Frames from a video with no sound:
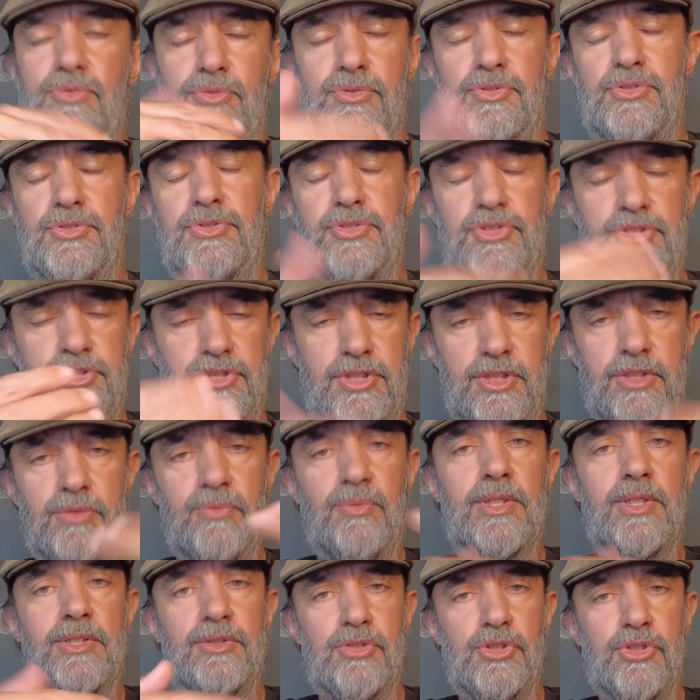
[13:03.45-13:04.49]
still
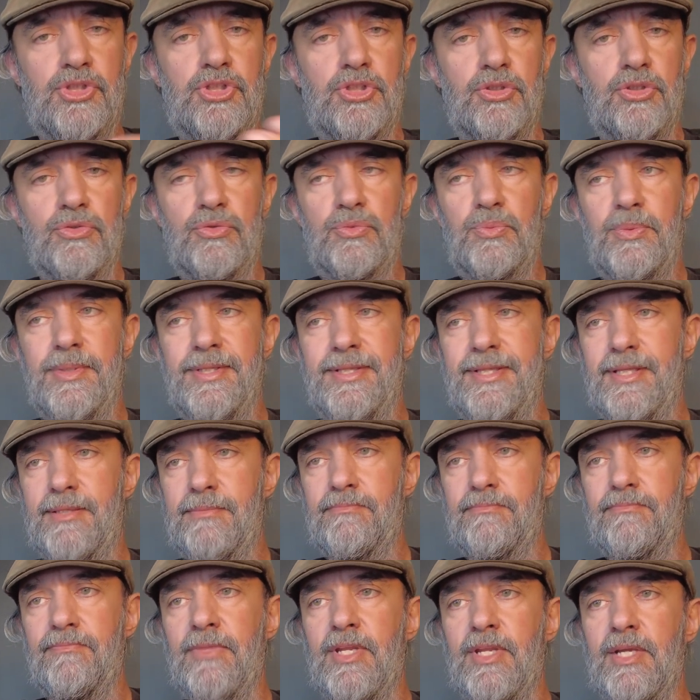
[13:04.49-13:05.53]
want to shoot with
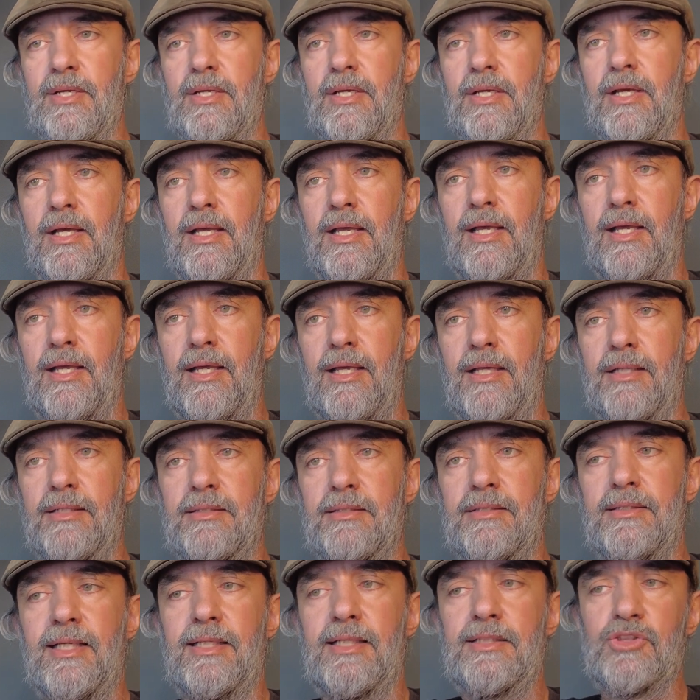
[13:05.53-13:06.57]
them,
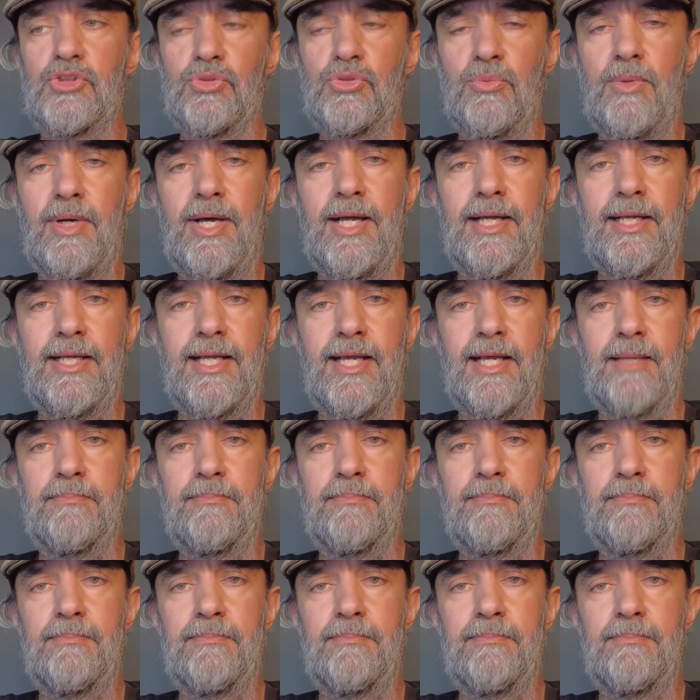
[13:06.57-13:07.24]
and that's why